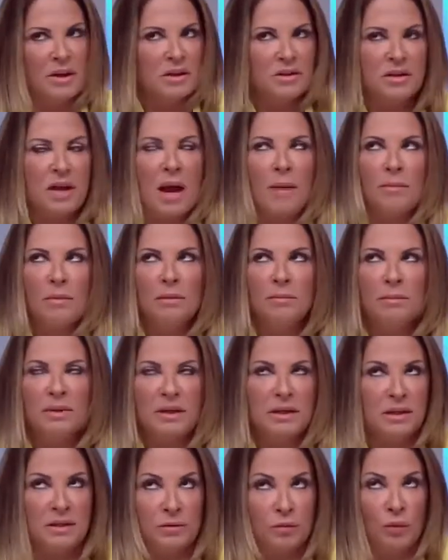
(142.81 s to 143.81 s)

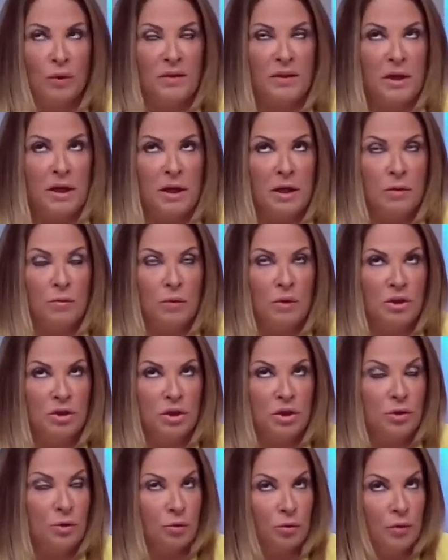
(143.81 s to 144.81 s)
Because when
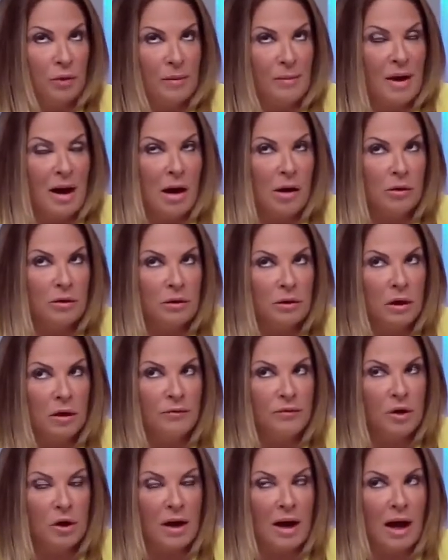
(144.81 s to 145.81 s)
she threw them out
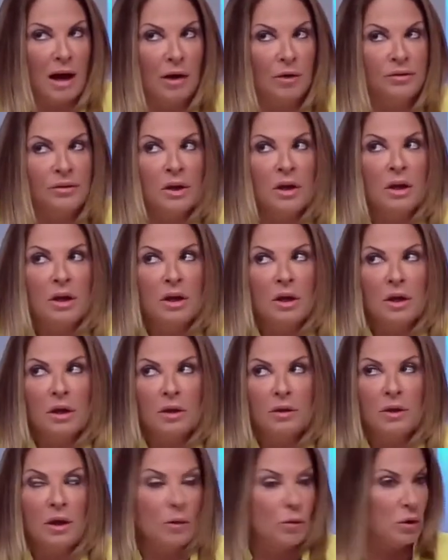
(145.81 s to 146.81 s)
of your house,
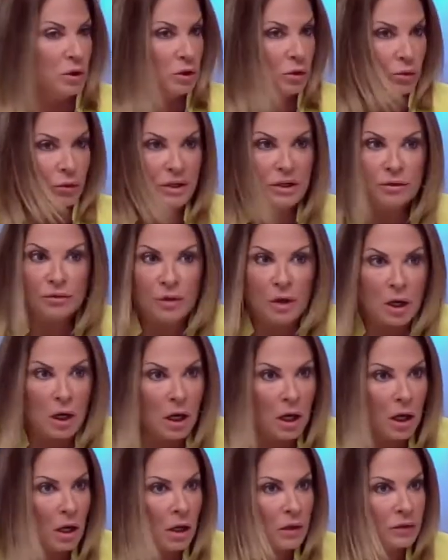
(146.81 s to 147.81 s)
they weren't doing
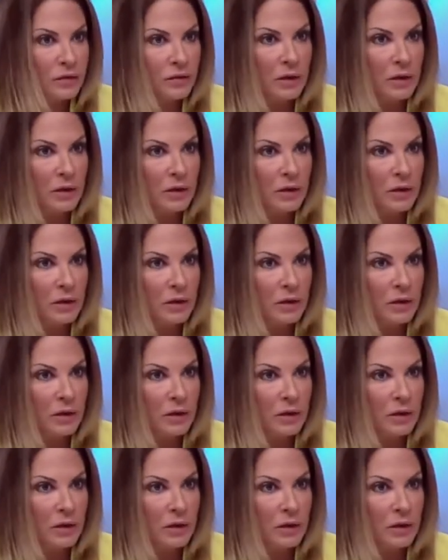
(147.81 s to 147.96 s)
drugs.